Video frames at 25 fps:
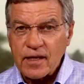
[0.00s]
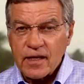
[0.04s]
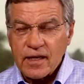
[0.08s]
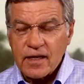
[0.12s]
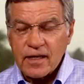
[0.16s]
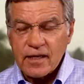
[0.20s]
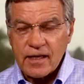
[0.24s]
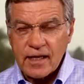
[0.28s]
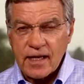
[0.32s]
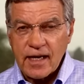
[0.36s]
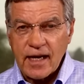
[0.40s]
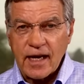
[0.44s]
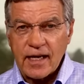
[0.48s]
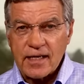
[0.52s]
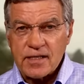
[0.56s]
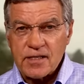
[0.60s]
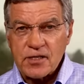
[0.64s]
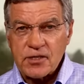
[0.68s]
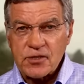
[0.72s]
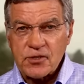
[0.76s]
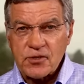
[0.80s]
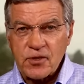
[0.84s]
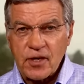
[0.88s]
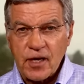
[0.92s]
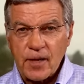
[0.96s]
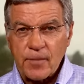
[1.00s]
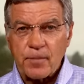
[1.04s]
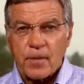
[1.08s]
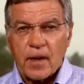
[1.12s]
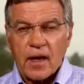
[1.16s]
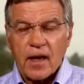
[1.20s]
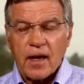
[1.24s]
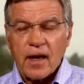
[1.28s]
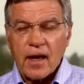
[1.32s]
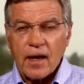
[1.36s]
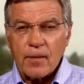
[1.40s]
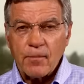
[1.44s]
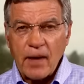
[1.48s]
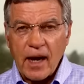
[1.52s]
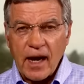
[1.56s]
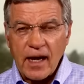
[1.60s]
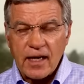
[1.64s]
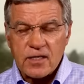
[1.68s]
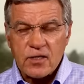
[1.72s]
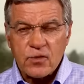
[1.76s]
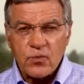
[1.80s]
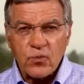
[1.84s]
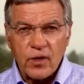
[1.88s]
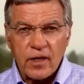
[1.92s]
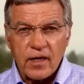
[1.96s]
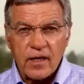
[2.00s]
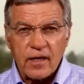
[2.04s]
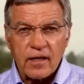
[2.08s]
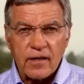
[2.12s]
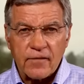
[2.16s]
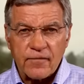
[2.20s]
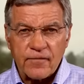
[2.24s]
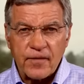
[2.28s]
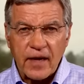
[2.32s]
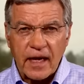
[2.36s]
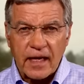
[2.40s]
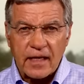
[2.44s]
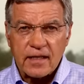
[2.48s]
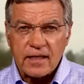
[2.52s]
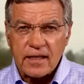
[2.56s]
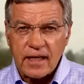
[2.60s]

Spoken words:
the Gaza Strip, Hamas would in effect